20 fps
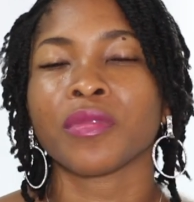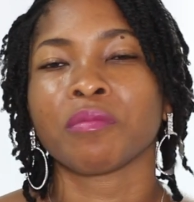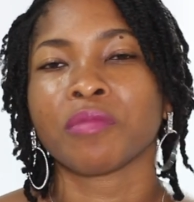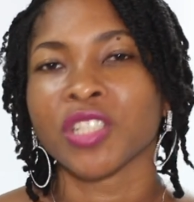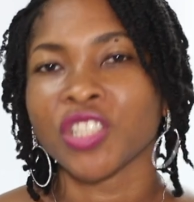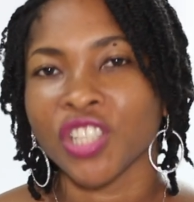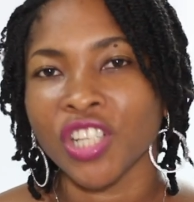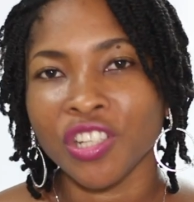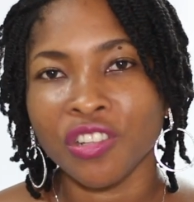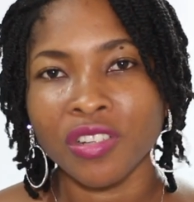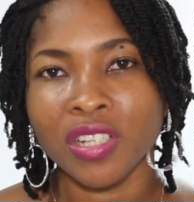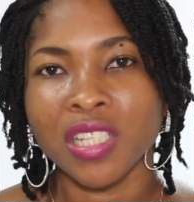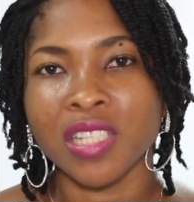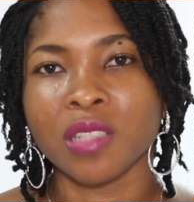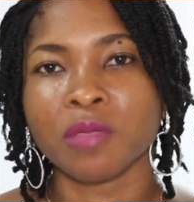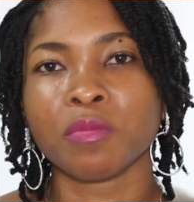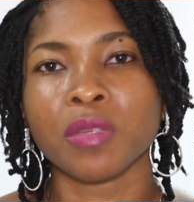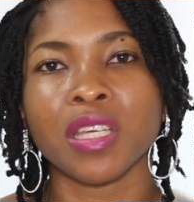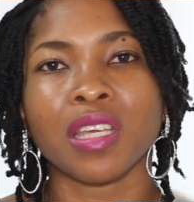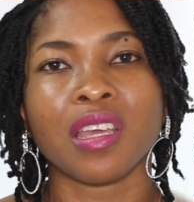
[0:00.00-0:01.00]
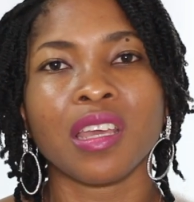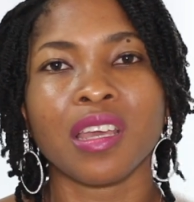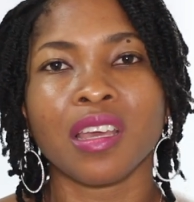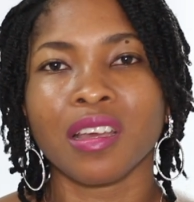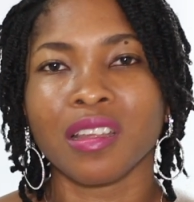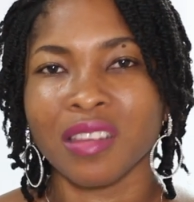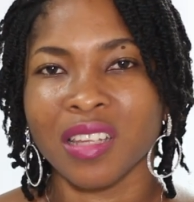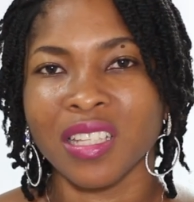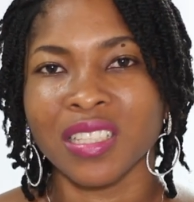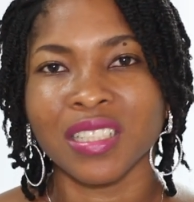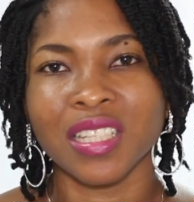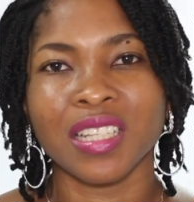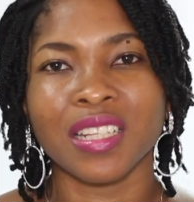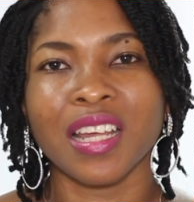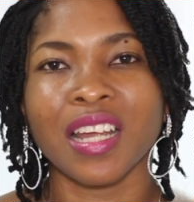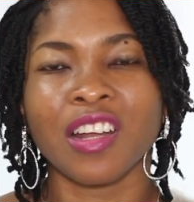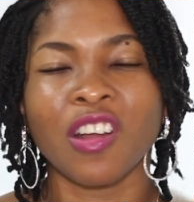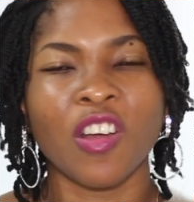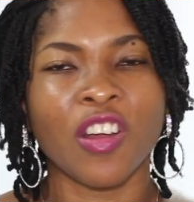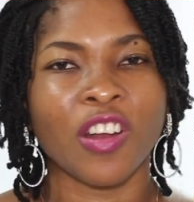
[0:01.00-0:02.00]
But generally speaking, things like
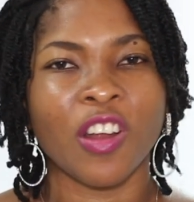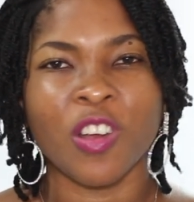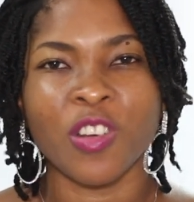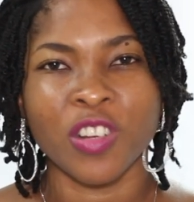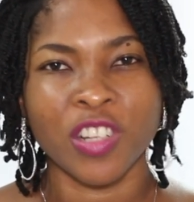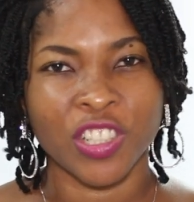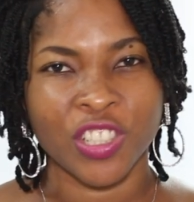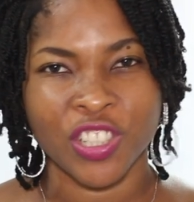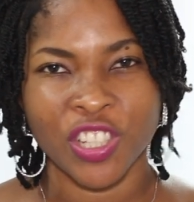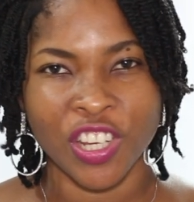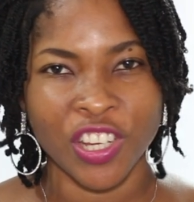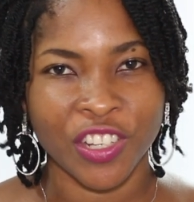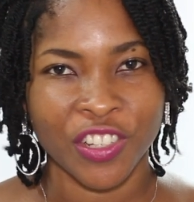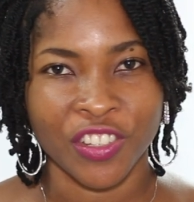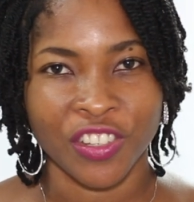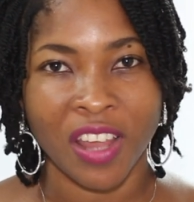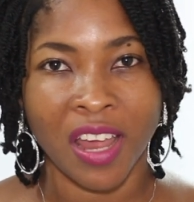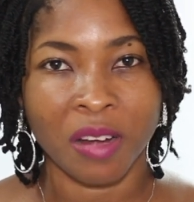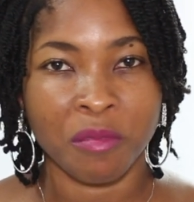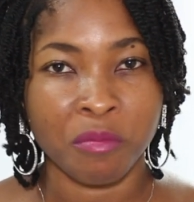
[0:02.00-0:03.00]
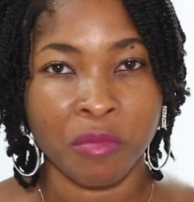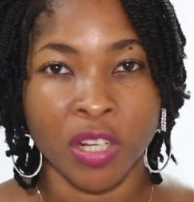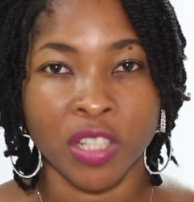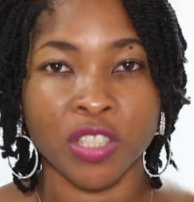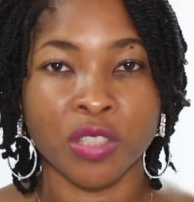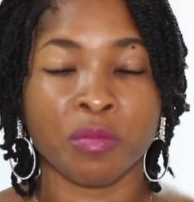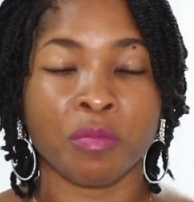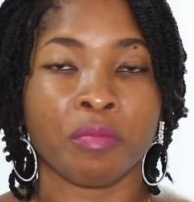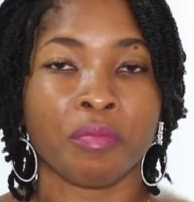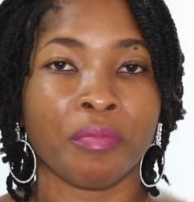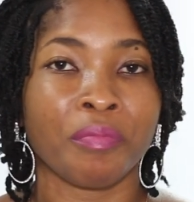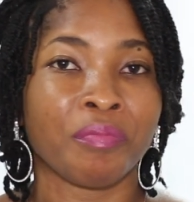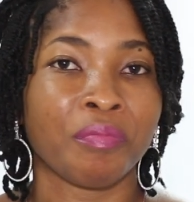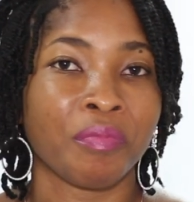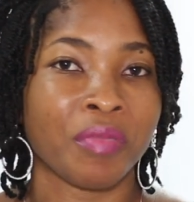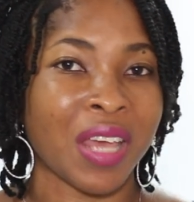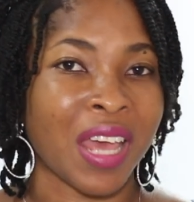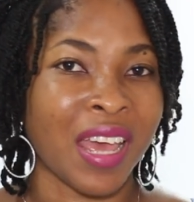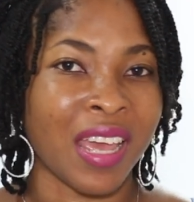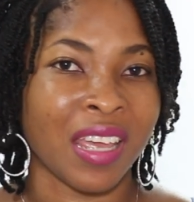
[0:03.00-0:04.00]
that are not going to change that much
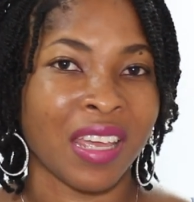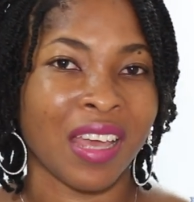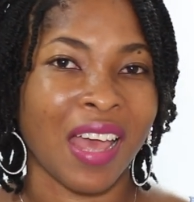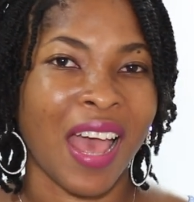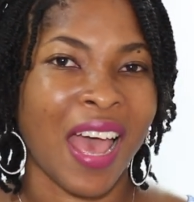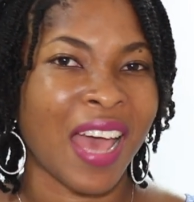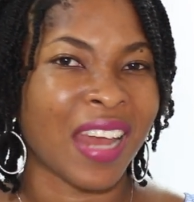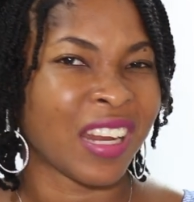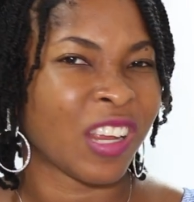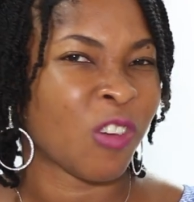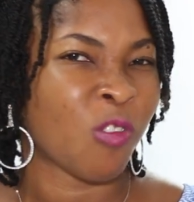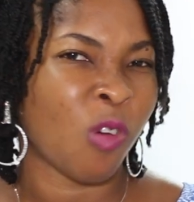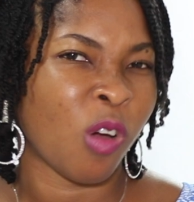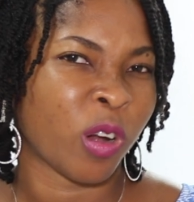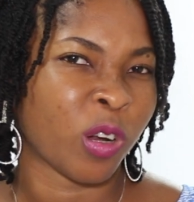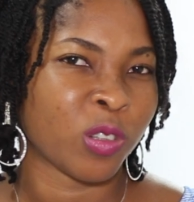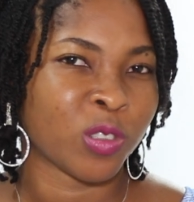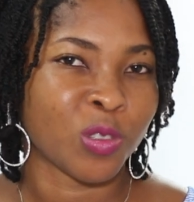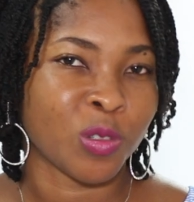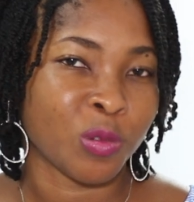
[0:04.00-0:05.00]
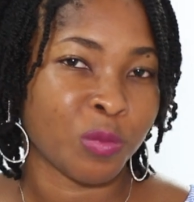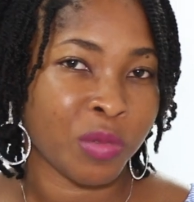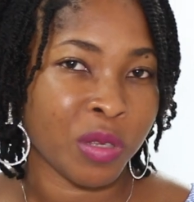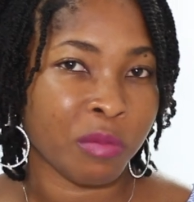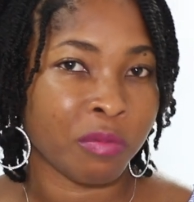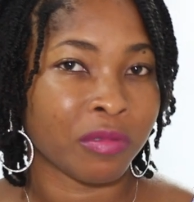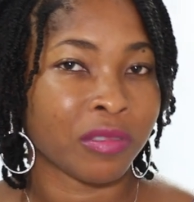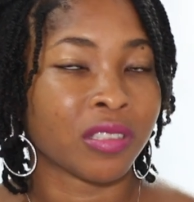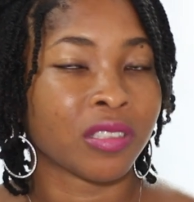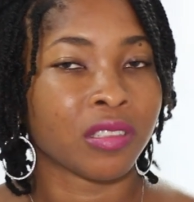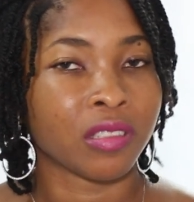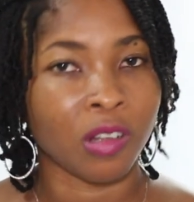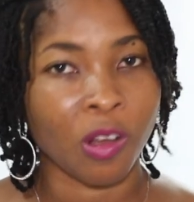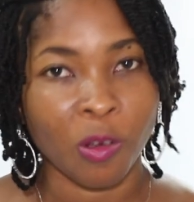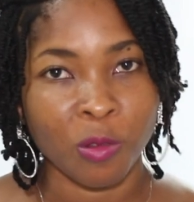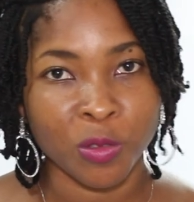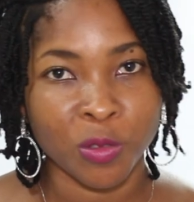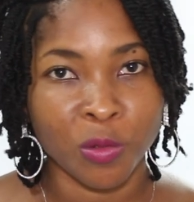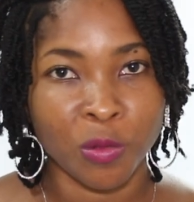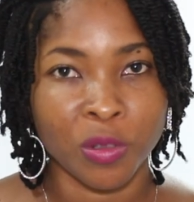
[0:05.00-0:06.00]
by adding 1 or 2 people to the
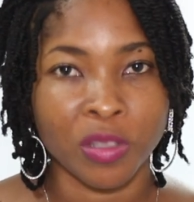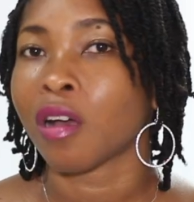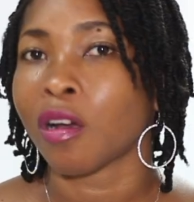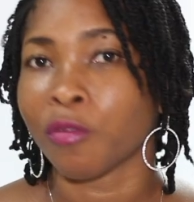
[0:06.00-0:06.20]
household.